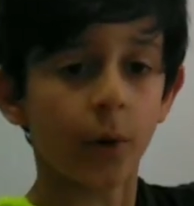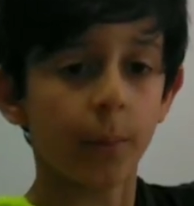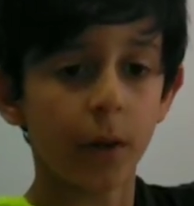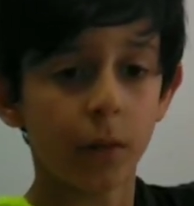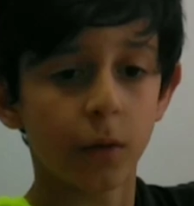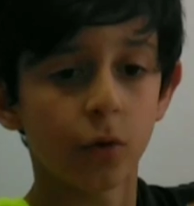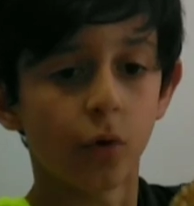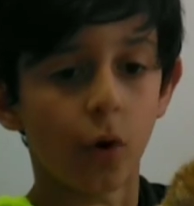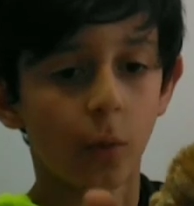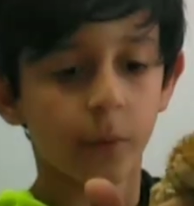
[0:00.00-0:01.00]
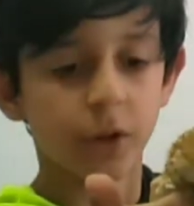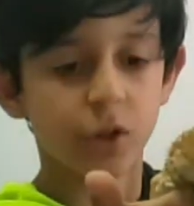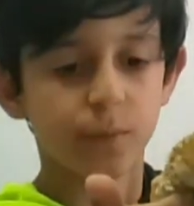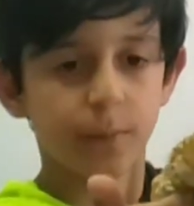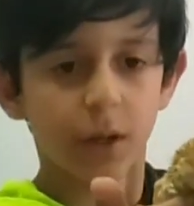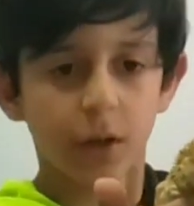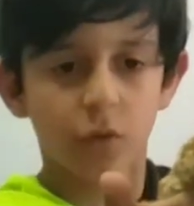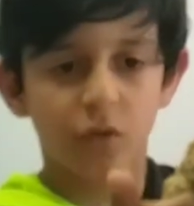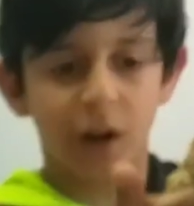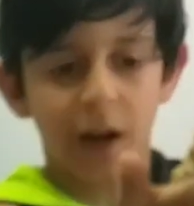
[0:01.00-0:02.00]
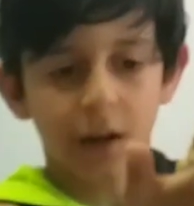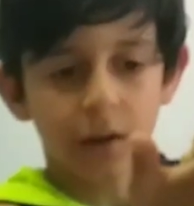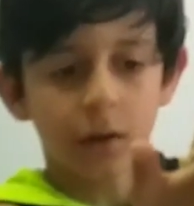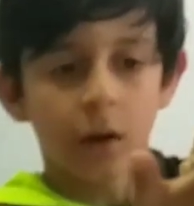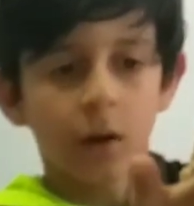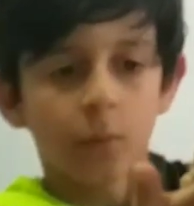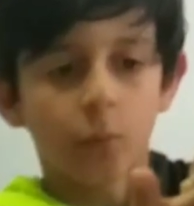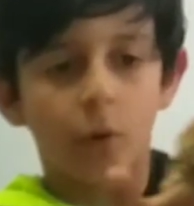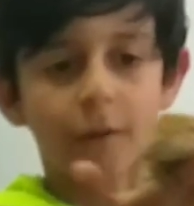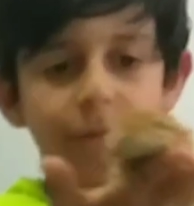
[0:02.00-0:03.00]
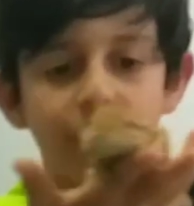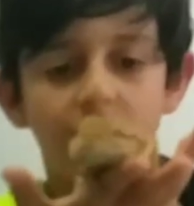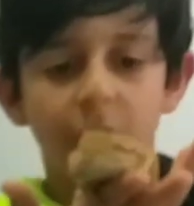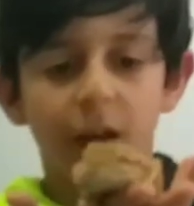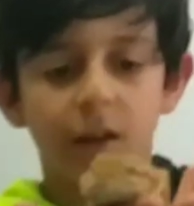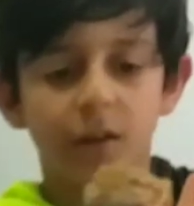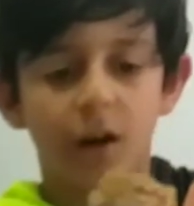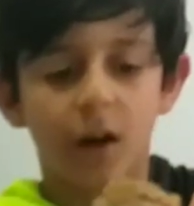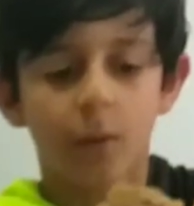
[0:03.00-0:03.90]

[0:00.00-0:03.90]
is an orange bearded dragon, or a fire type.